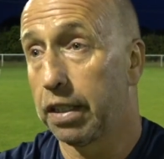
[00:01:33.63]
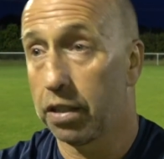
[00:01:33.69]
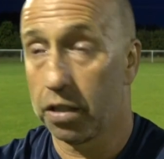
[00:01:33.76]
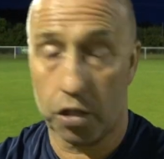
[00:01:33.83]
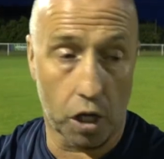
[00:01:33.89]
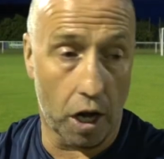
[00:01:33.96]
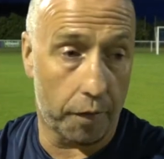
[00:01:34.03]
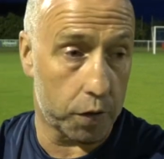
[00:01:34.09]

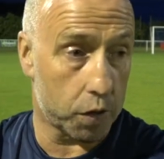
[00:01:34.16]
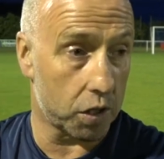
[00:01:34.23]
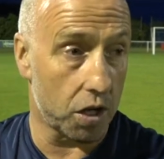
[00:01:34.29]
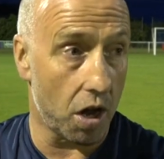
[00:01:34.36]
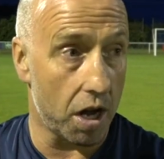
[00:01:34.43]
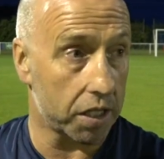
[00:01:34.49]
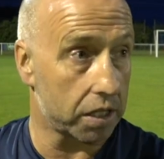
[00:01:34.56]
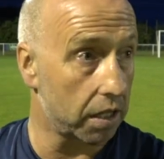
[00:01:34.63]
Yeah. Surface is
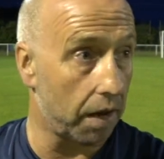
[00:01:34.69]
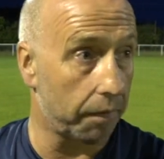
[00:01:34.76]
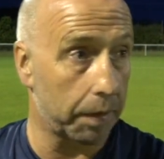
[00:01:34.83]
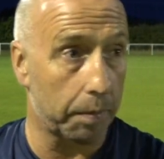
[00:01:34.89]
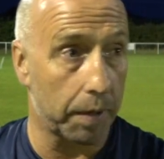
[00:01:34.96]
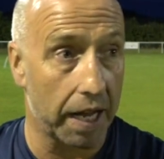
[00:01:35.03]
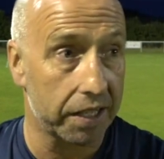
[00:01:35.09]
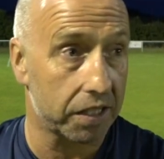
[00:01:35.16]
nice, a lovely
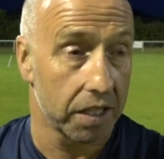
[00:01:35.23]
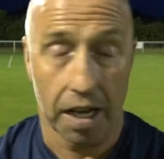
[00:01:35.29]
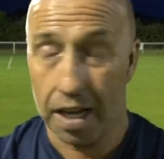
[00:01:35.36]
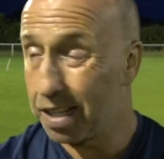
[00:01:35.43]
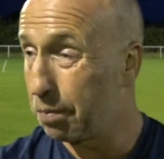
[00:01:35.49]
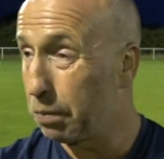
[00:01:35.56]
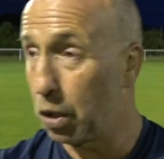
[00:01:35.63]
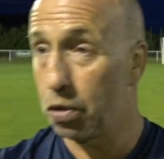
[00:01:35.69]
place,
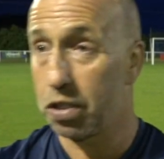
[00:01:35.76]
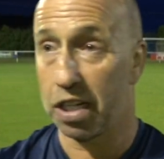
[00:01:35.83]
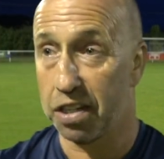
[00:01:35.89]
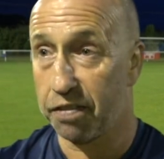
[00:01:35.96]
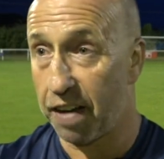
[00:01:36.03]
the music's